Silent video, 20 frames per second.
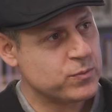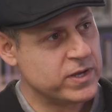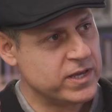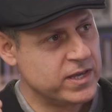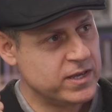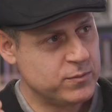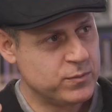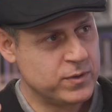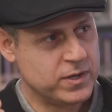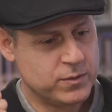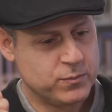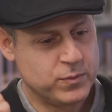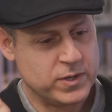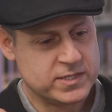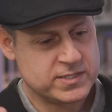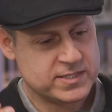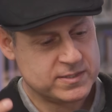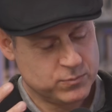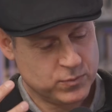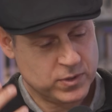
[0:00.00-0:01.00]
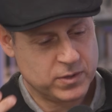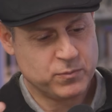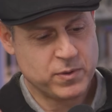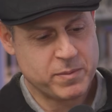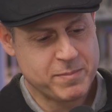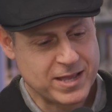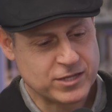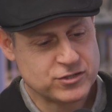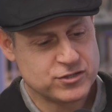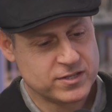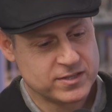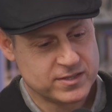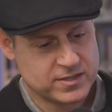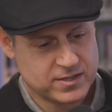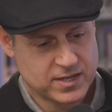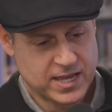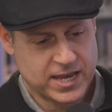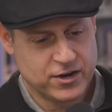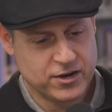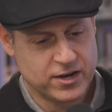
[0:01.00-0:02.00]
we
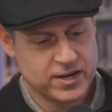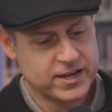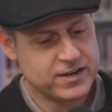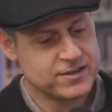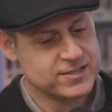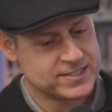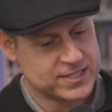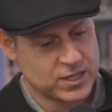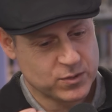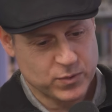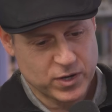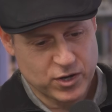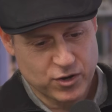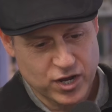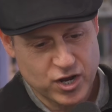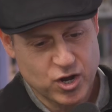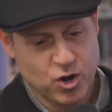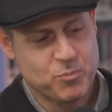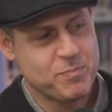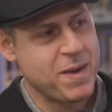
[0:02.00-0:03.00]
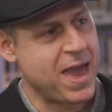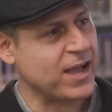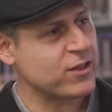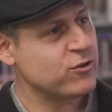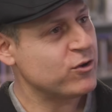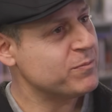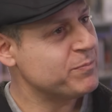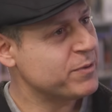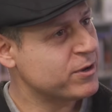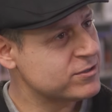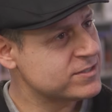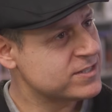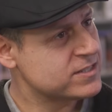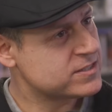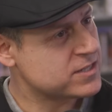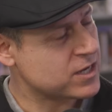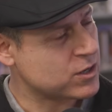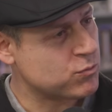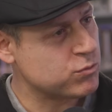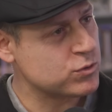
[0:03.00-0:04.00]
mentioned earlier, and said we're going to go back to it because
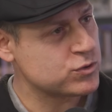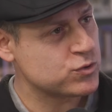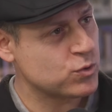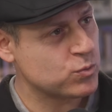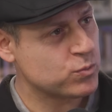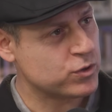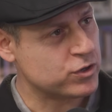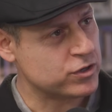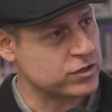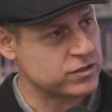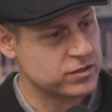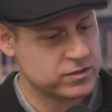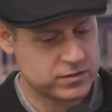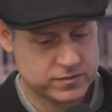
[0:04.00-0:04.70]
it's a crucial word.